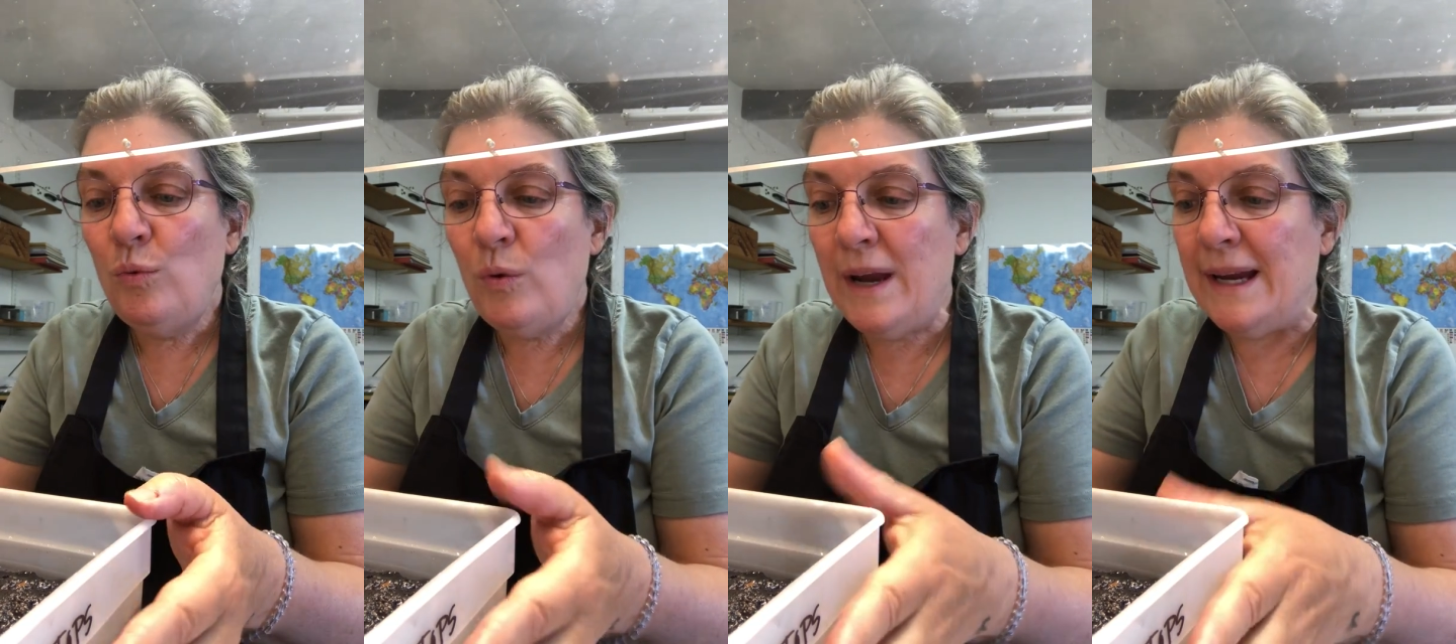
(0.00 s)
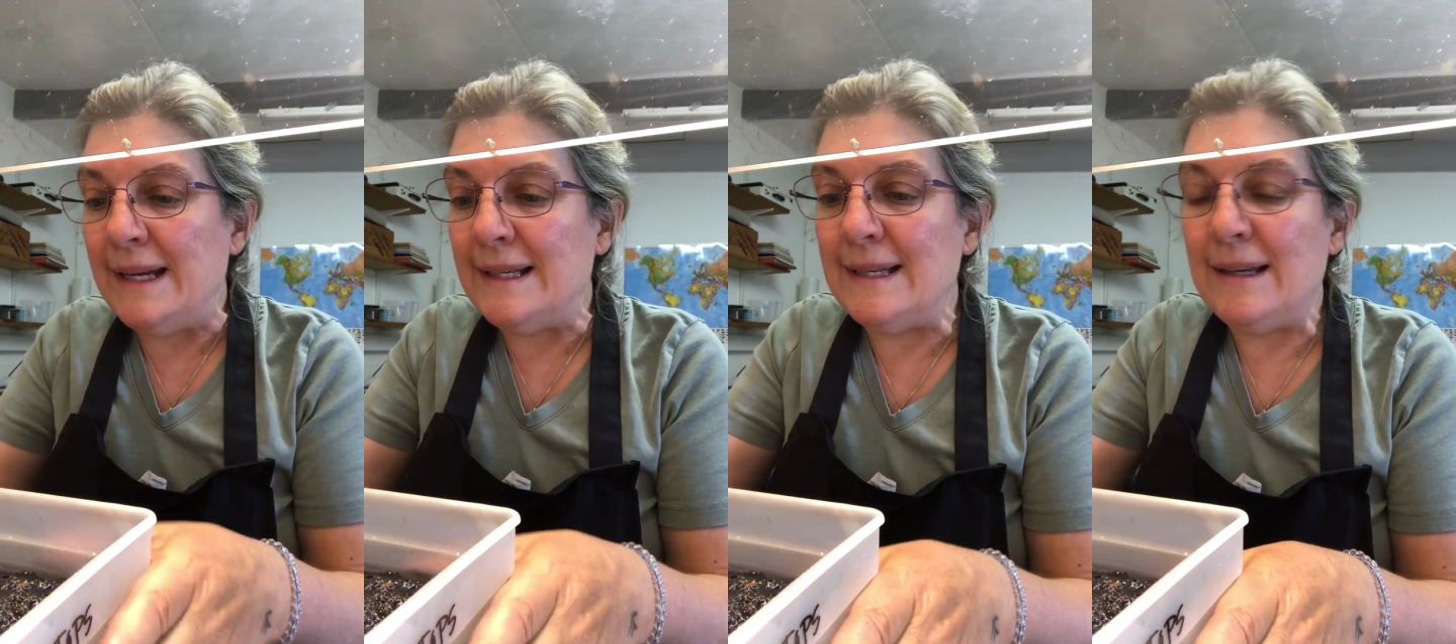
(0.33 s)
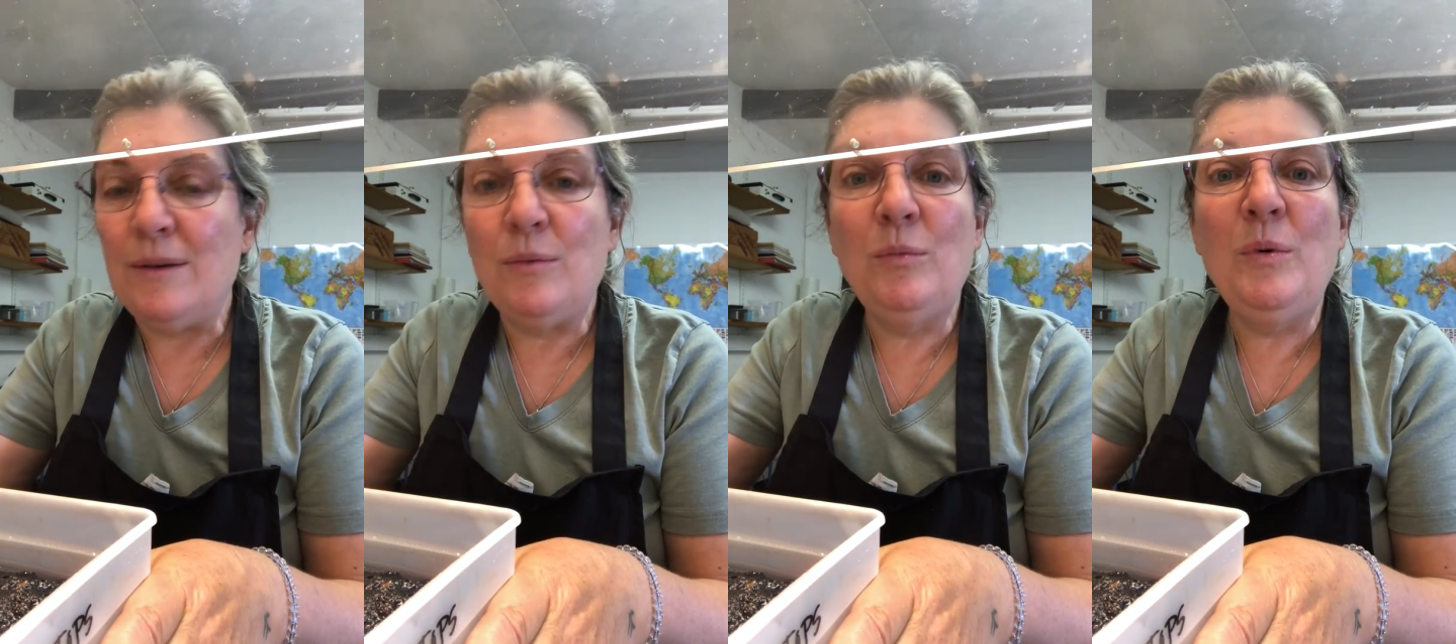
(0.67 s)
Right.
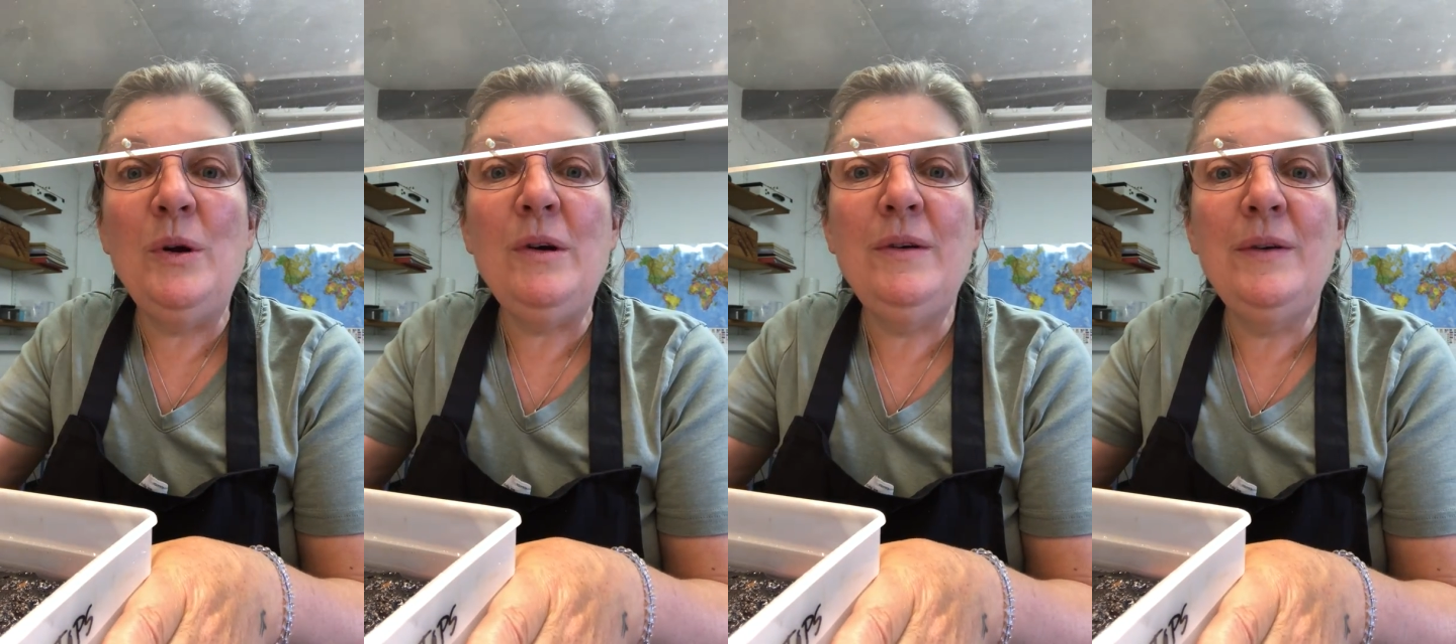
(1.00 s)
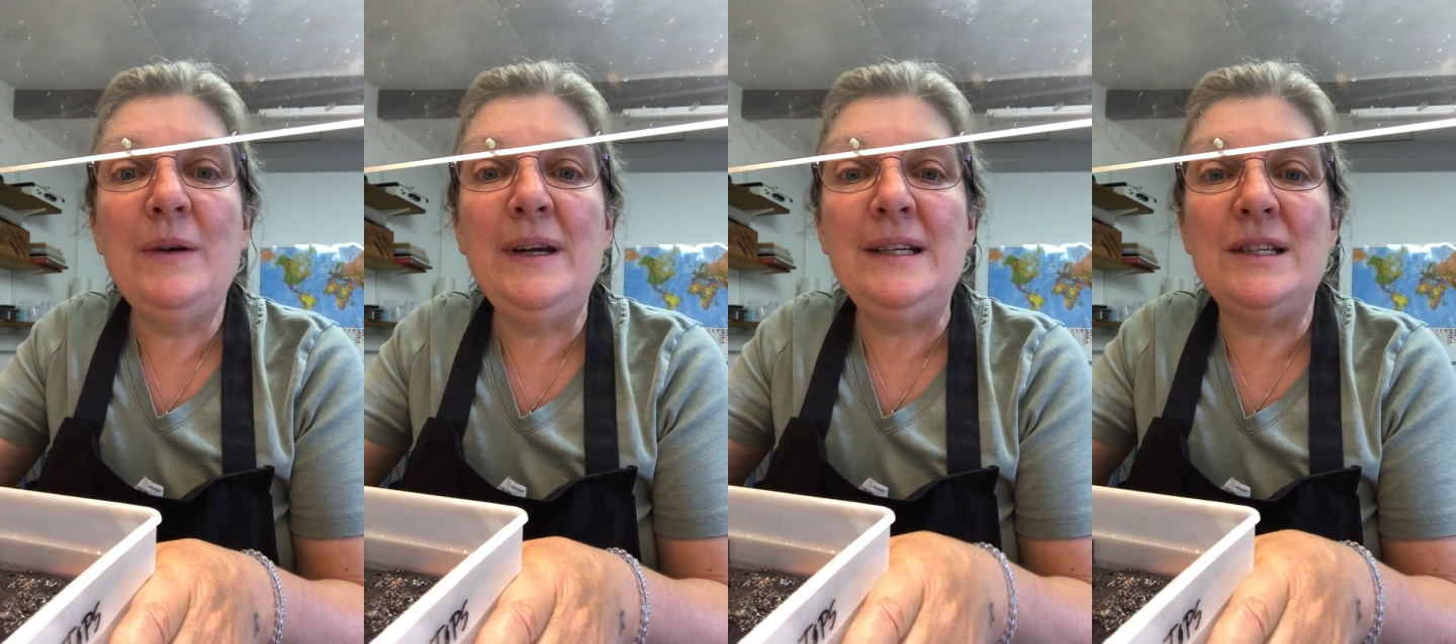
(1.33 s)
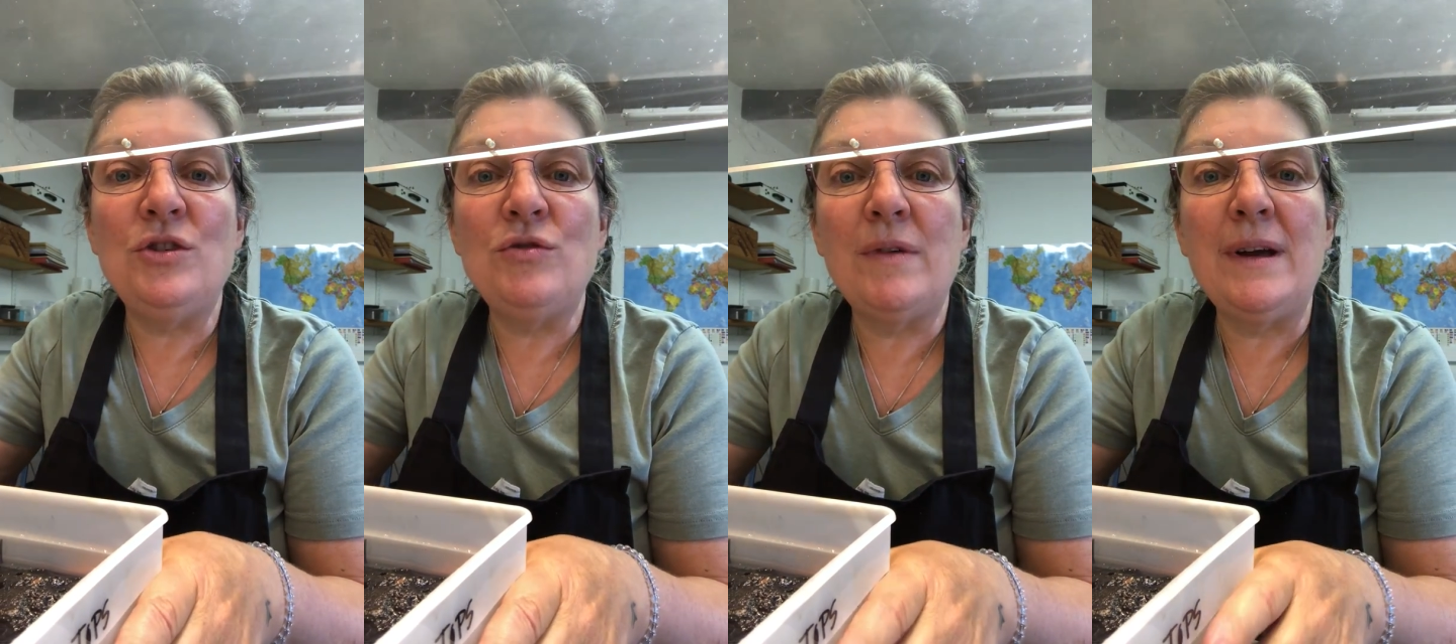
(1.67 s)
We're going
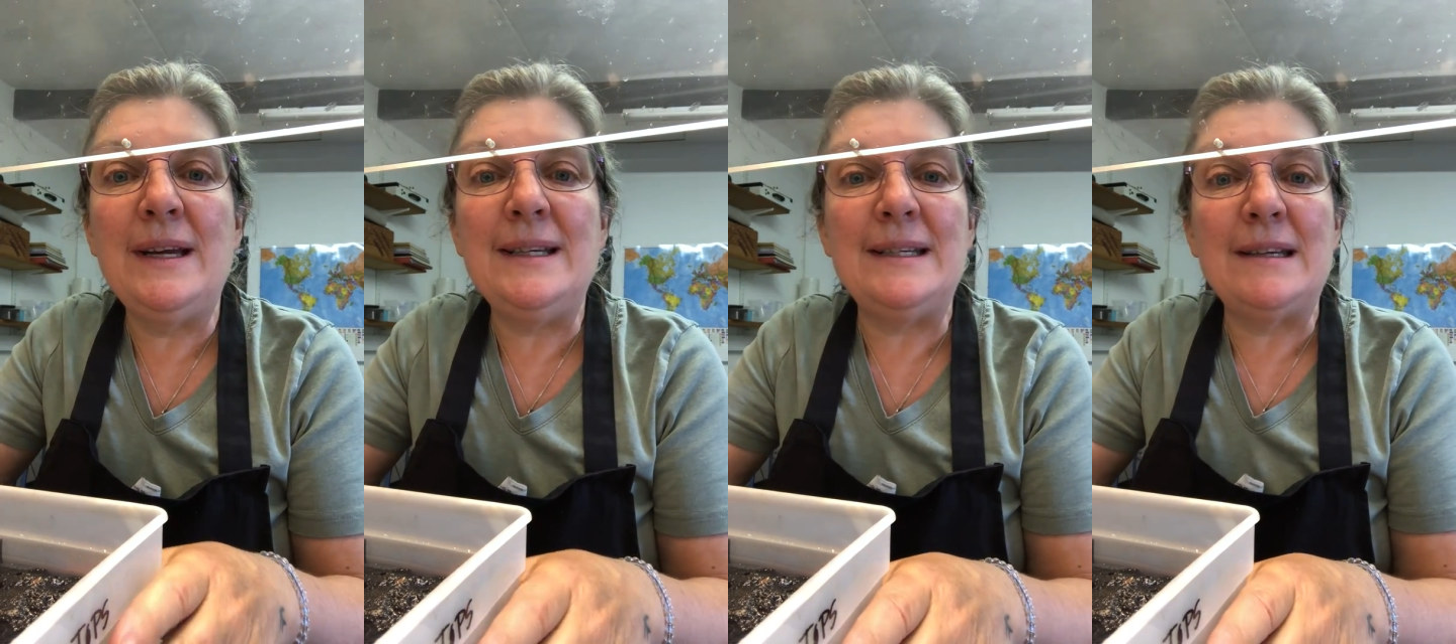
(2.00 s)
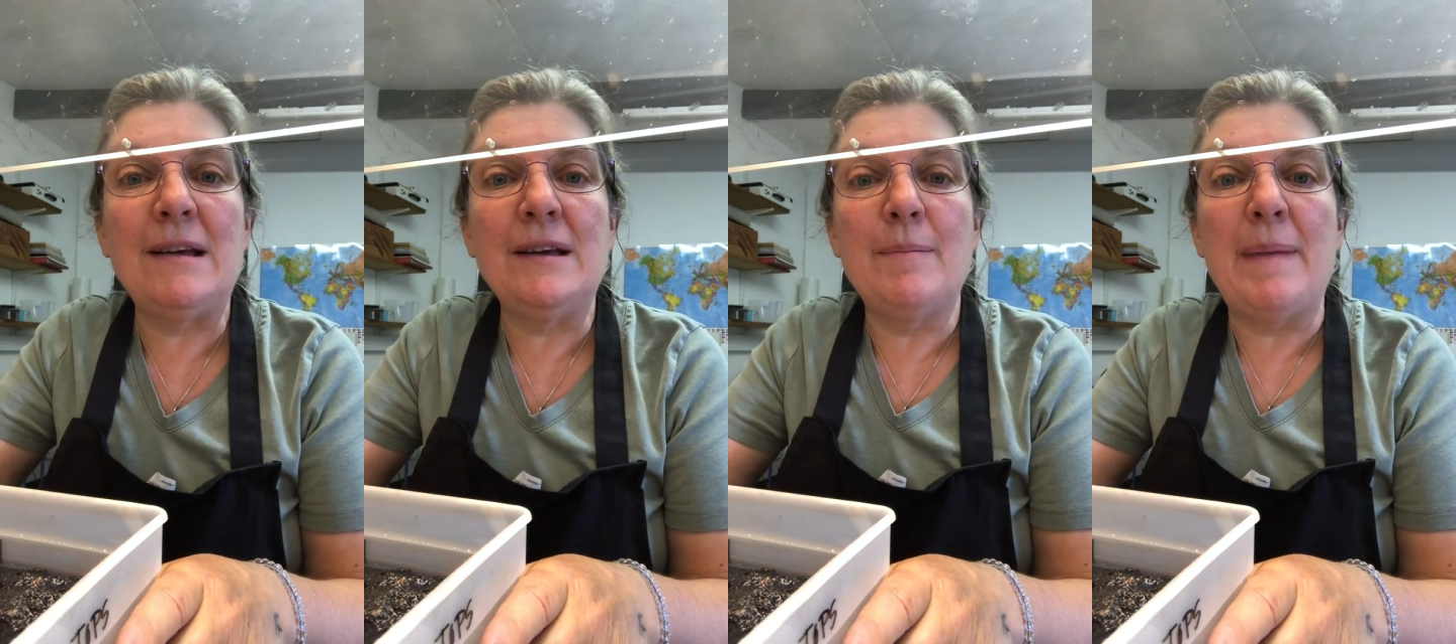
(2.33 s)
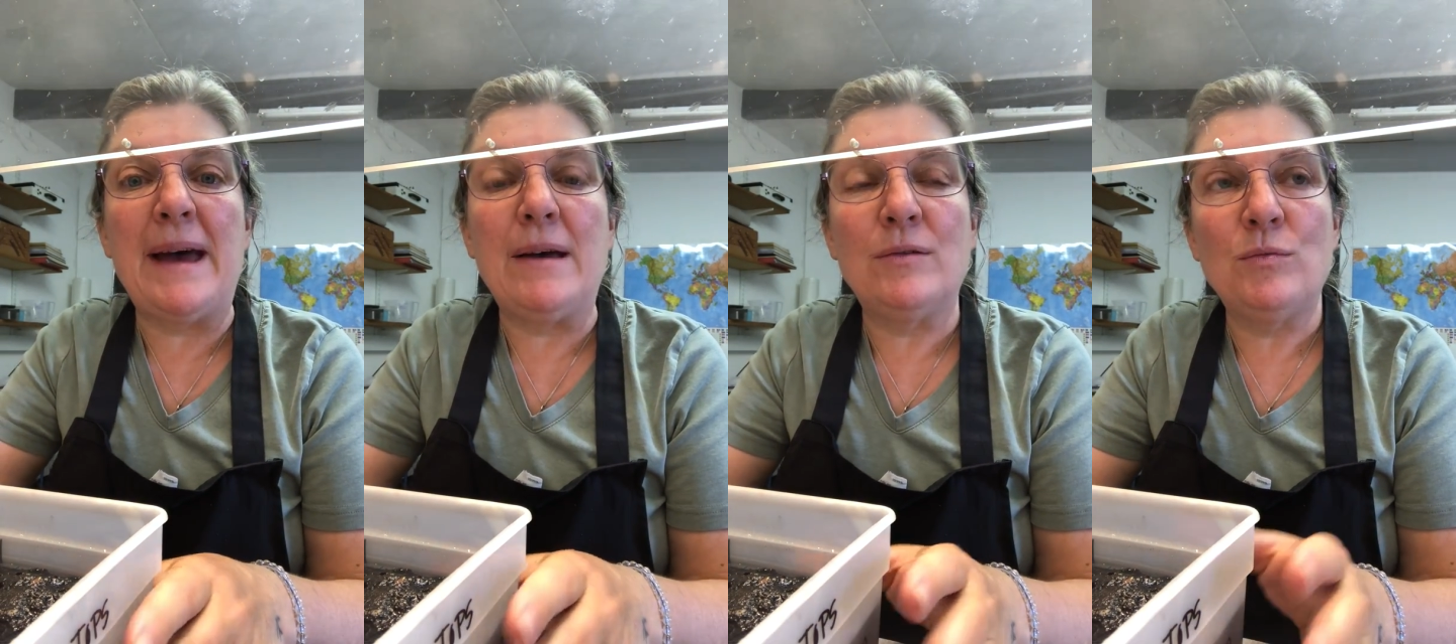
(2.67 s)
to try to talk
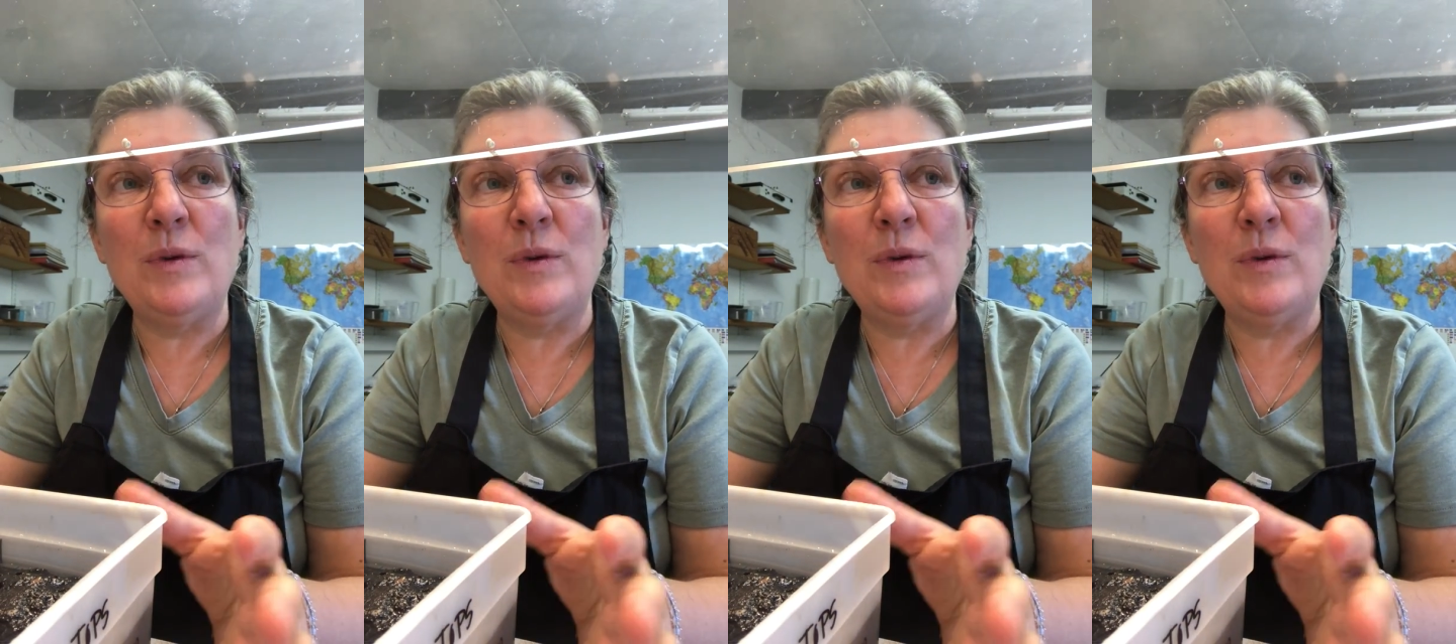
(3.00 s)
about